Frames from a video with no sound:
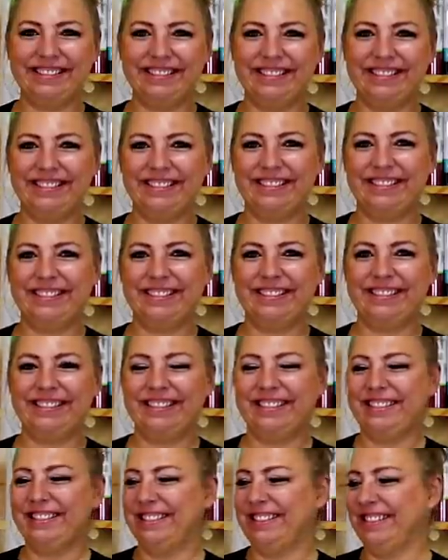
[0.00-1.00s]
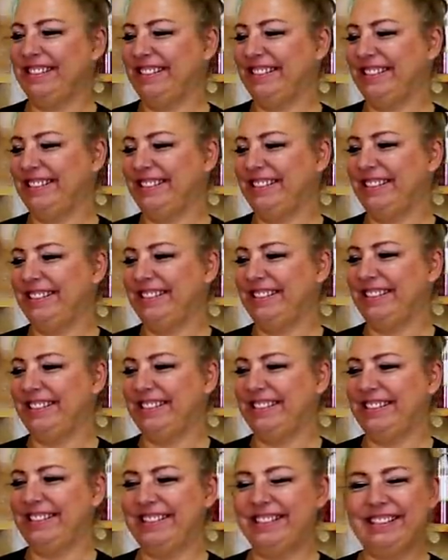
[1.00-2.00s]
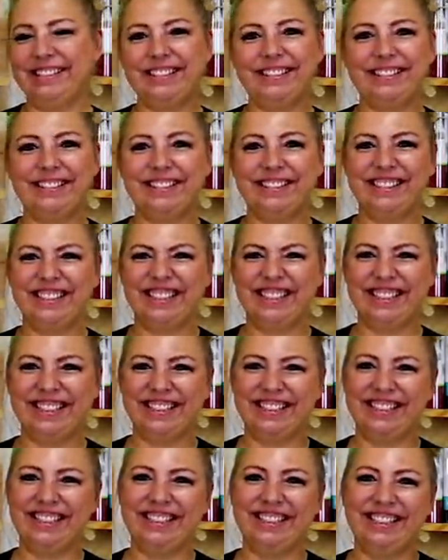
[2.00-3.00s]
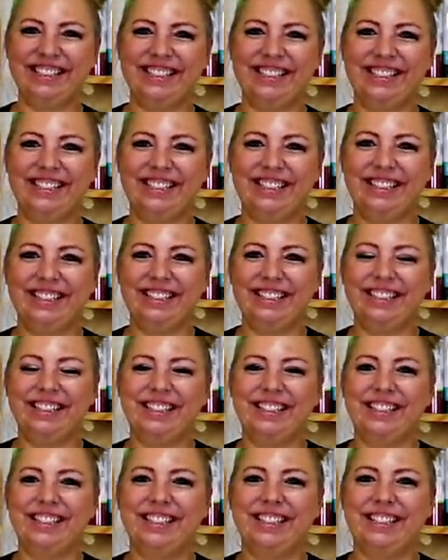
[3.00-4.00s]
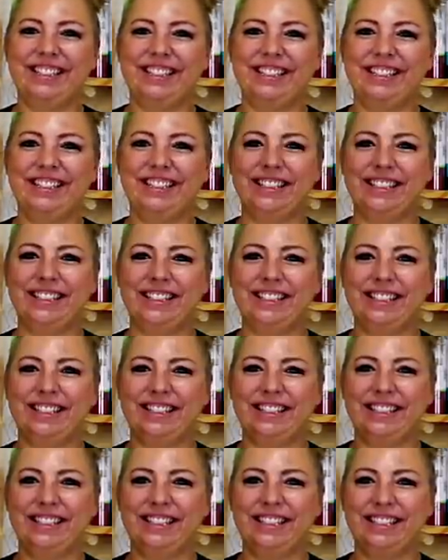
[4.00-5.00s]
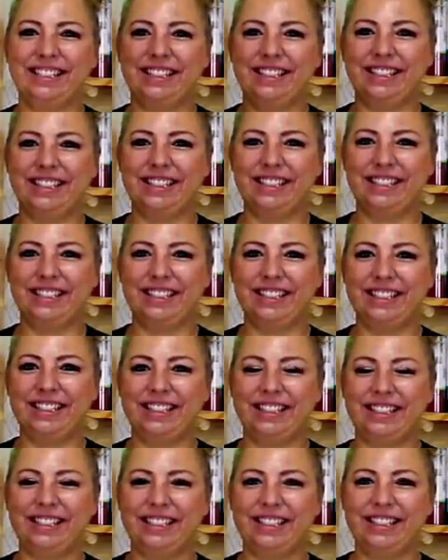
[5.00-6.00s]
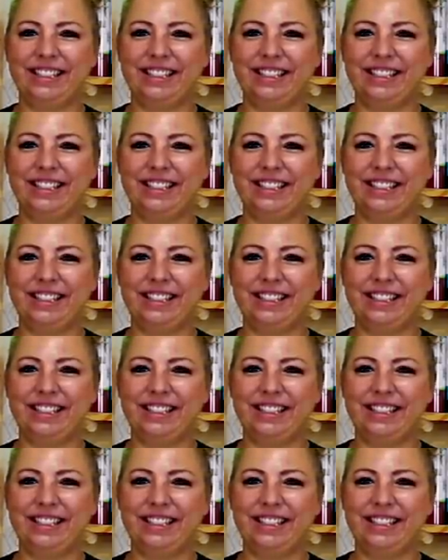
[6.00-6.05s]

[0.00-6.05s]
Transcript: [no speech]